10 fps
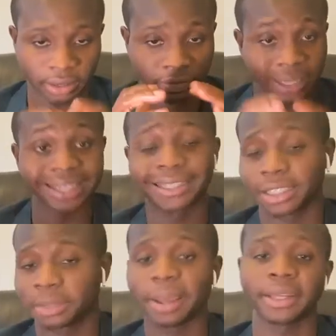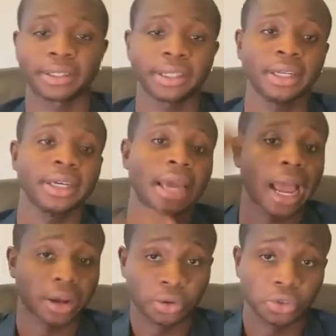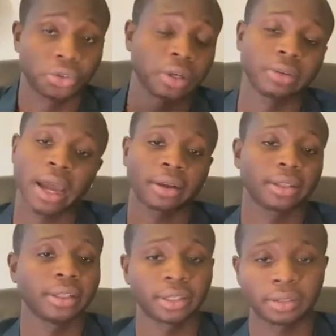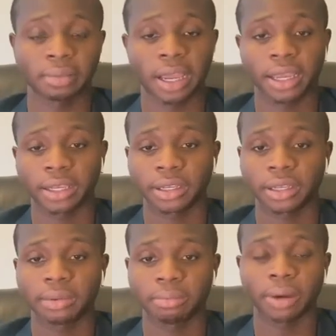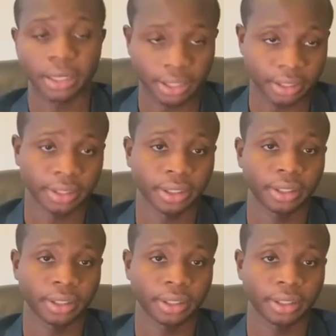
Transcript: of each expense. I go drill down the list of my budget.